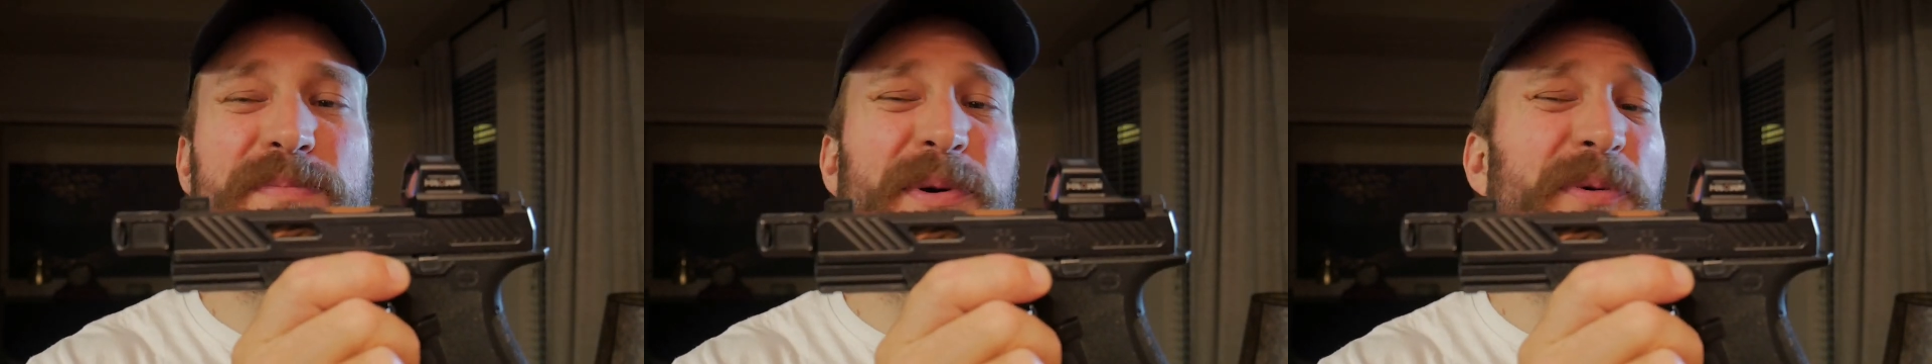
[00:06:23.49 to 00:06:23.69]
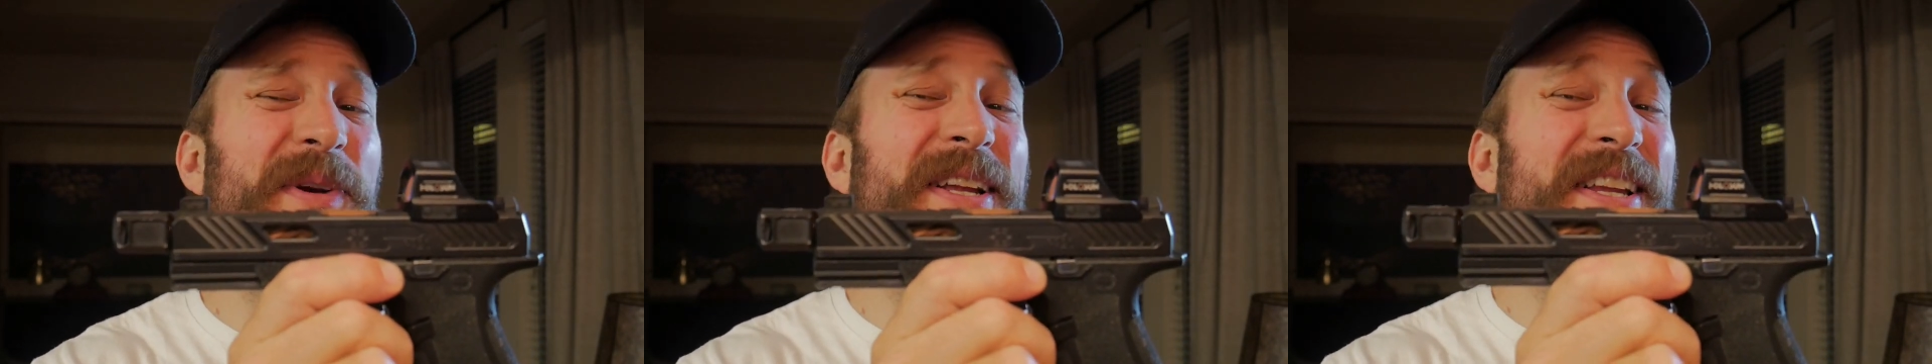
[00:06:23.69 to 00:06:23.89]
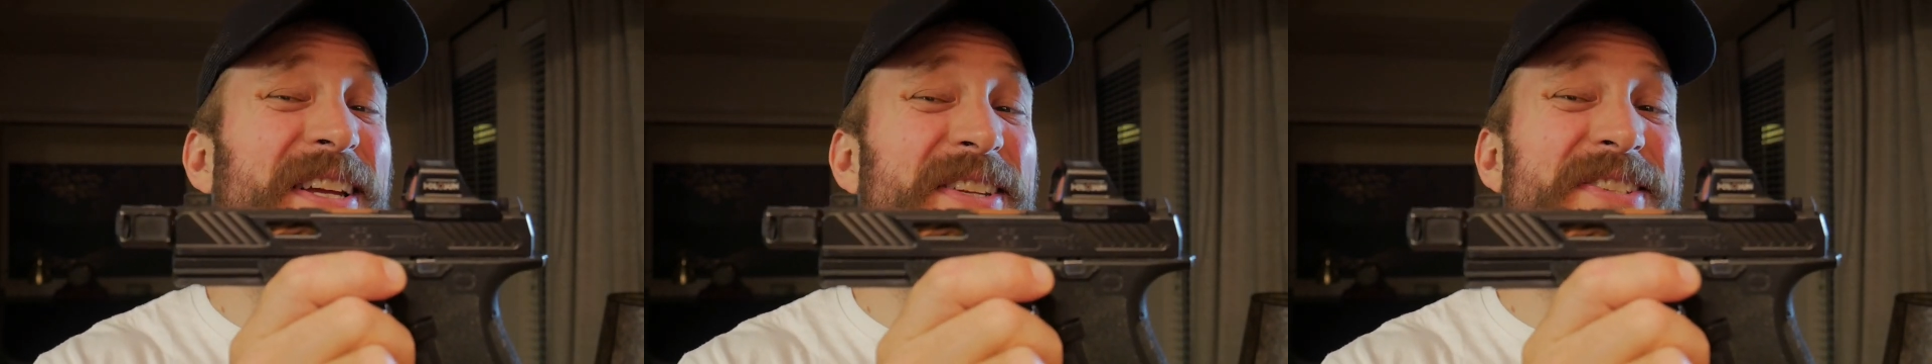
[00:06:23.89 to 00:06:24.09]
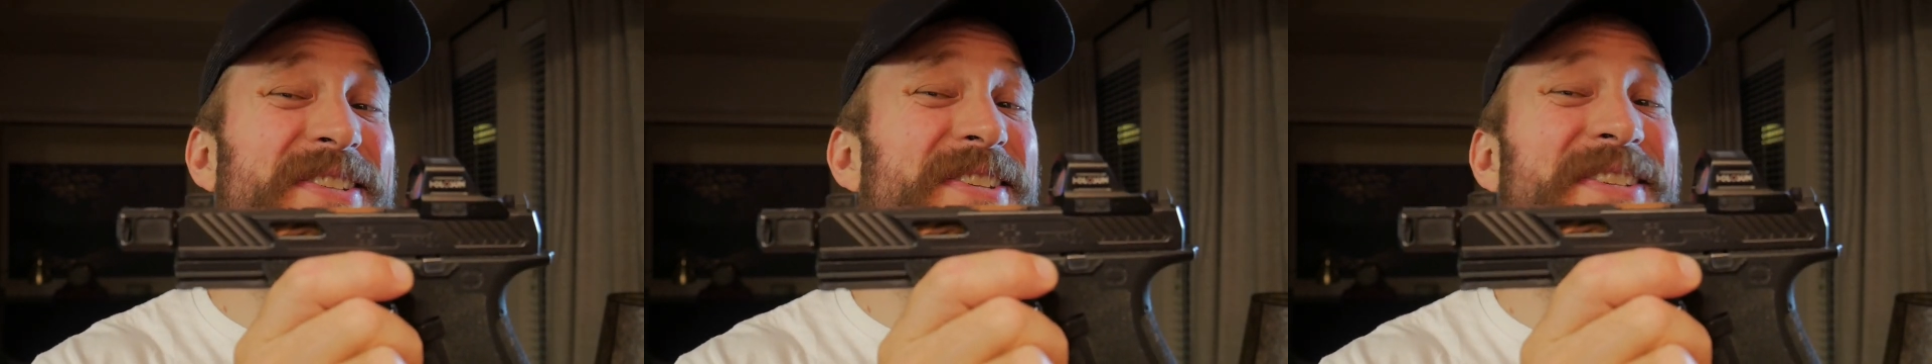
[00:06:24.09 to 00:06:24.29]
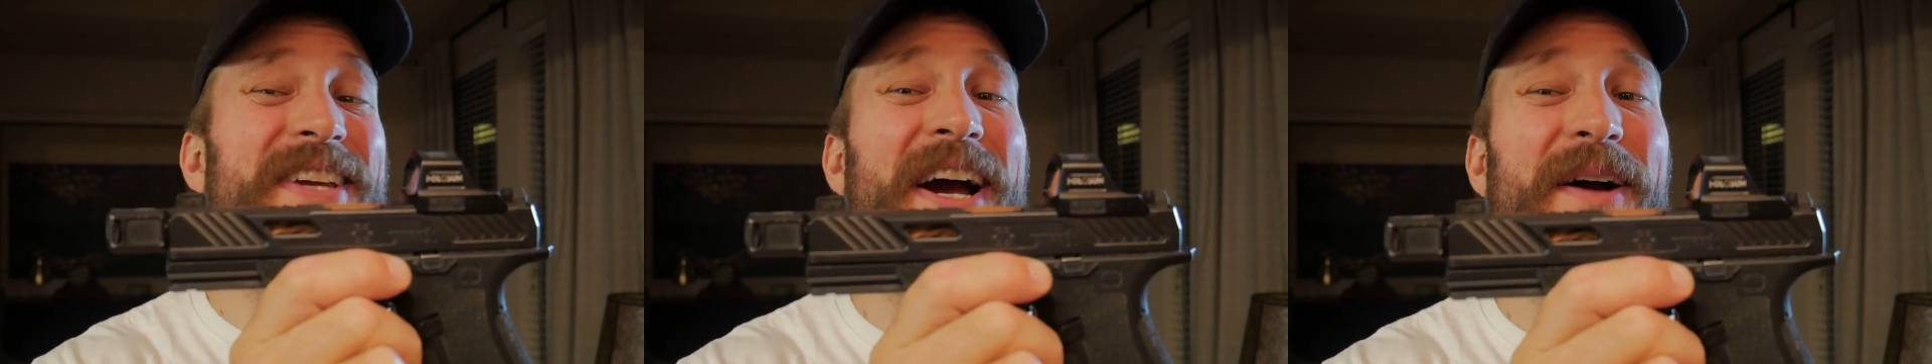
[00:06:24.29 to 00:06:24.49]
but really it's
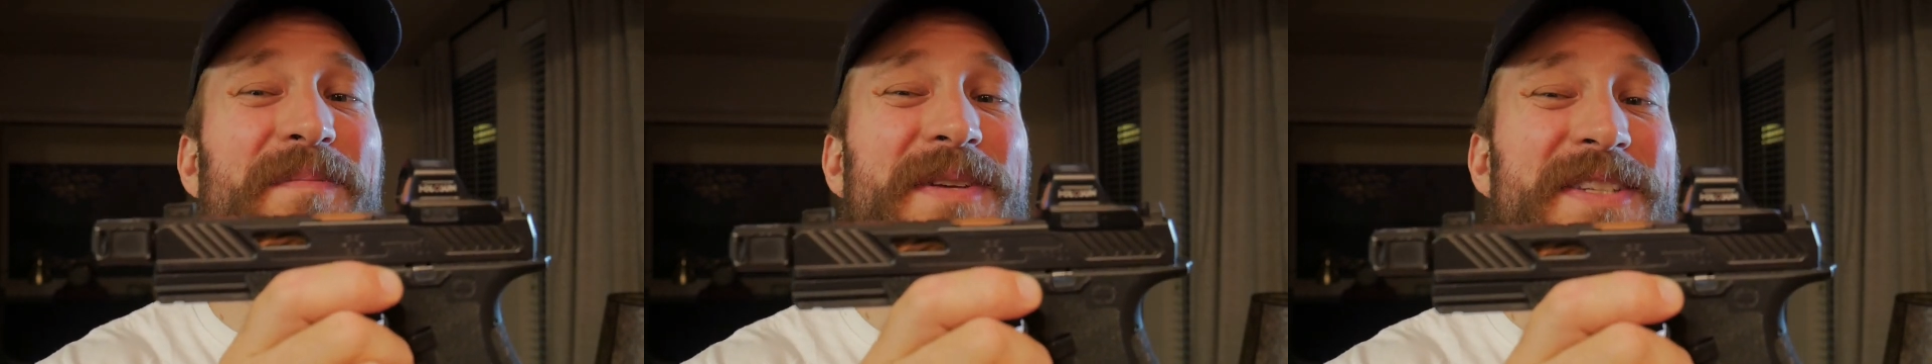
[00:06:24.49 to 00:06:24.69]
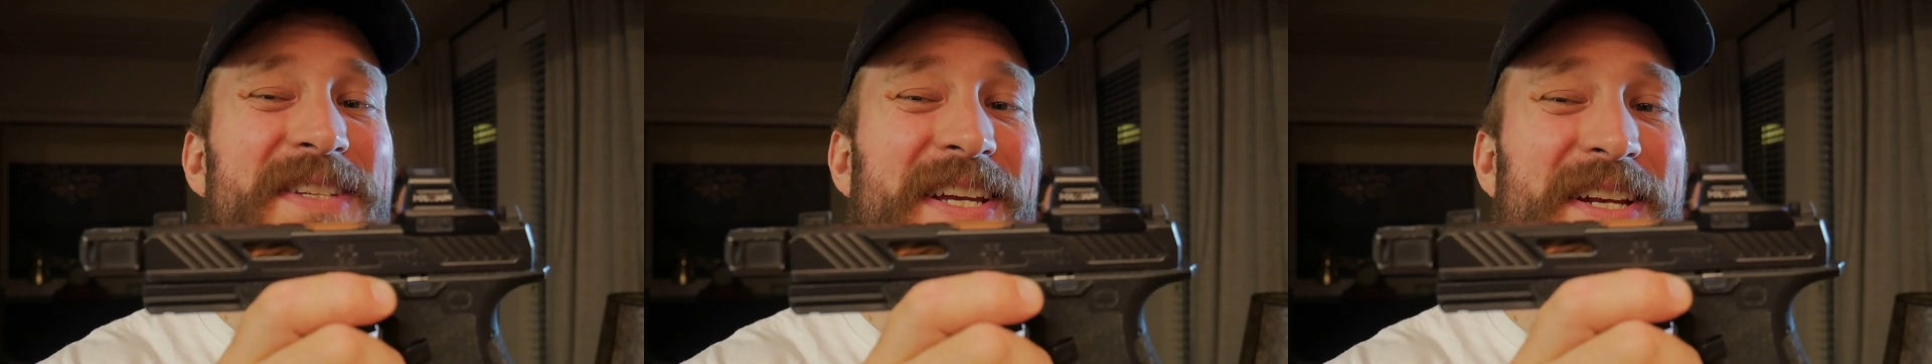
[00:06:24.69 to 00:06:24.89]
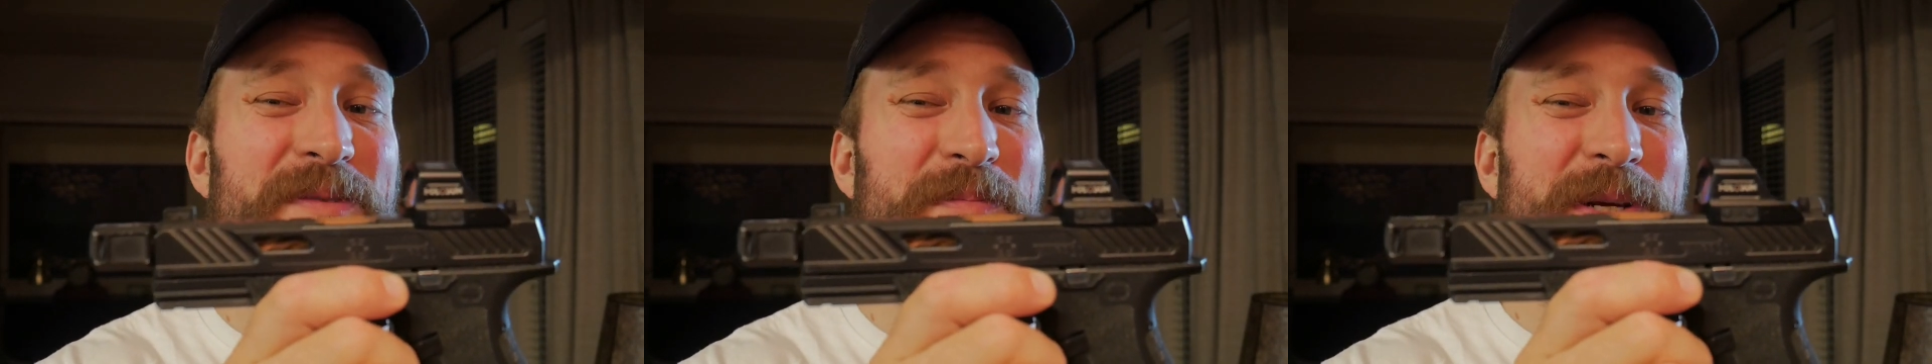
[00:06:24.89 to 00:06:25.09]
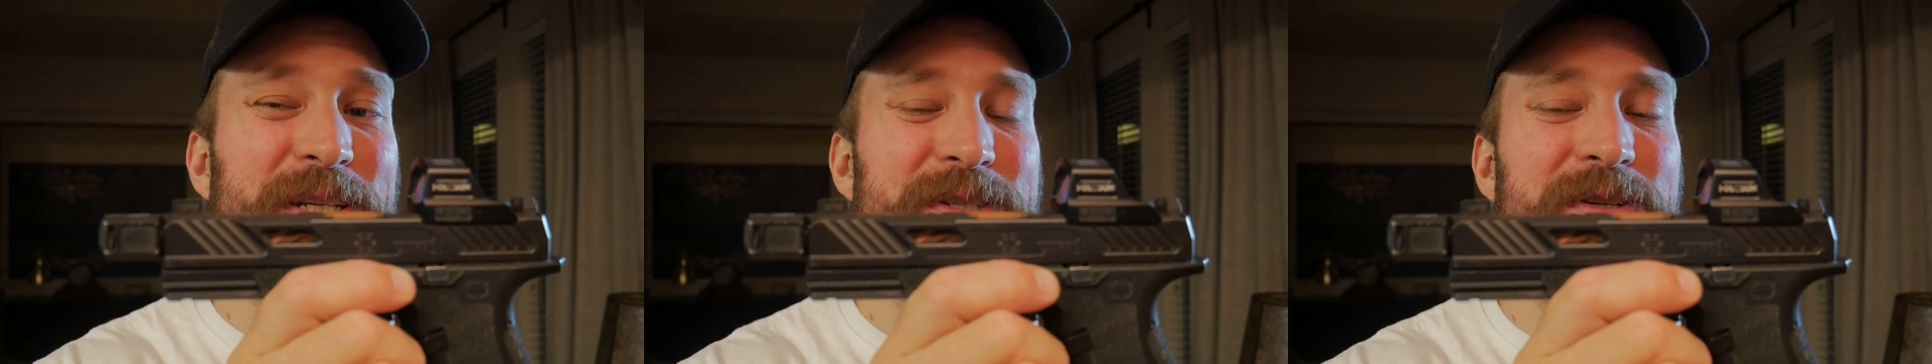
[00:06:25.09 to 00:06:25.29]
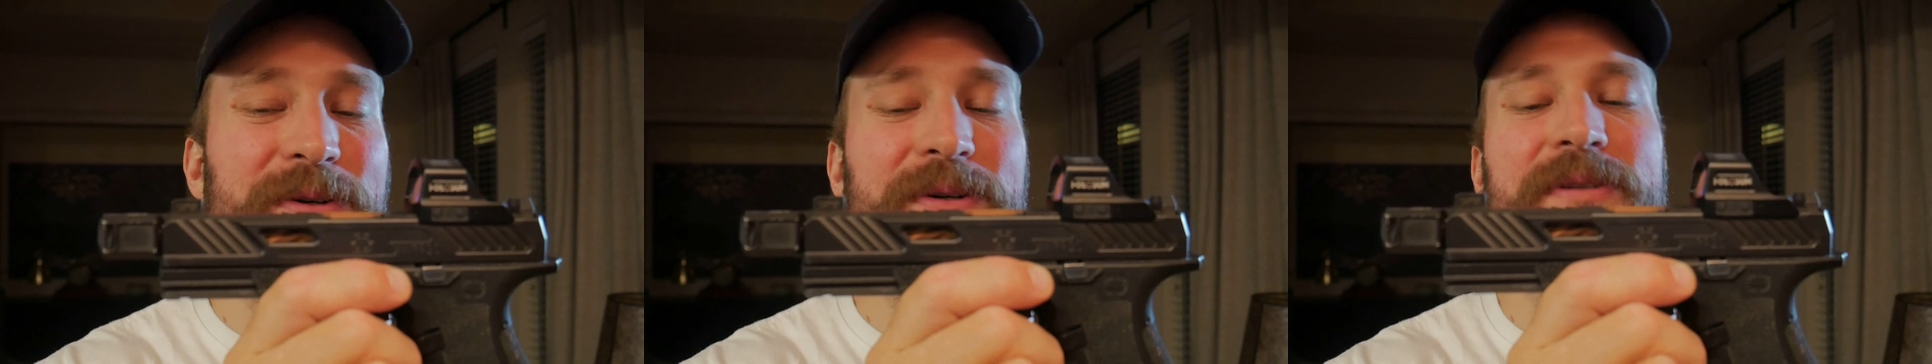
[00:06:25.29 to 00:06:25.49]
just compensated
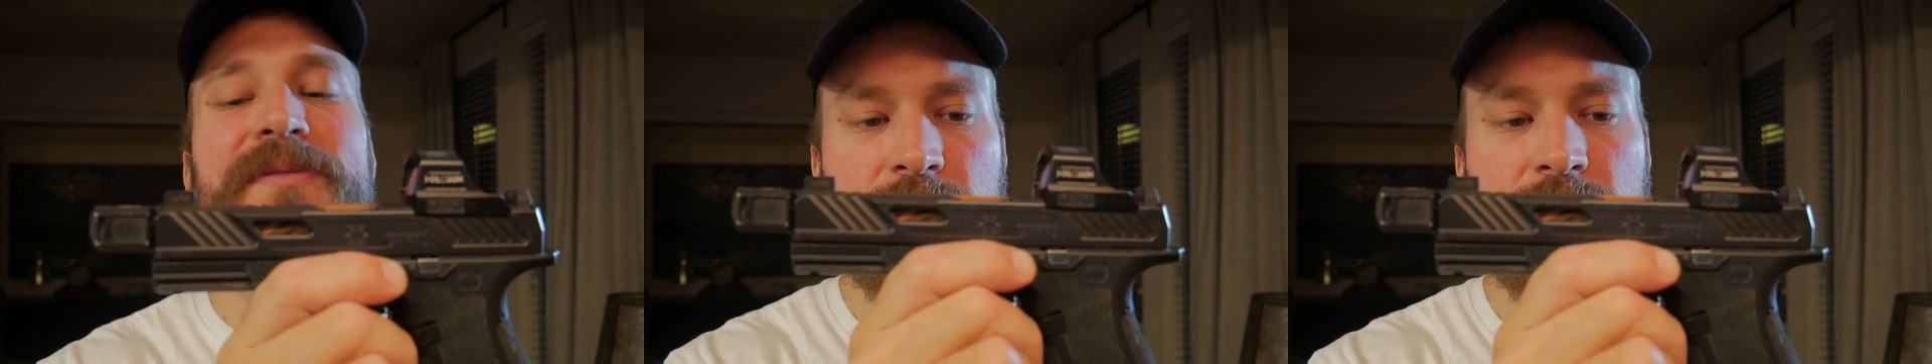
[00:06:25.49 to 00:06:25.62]
pistol.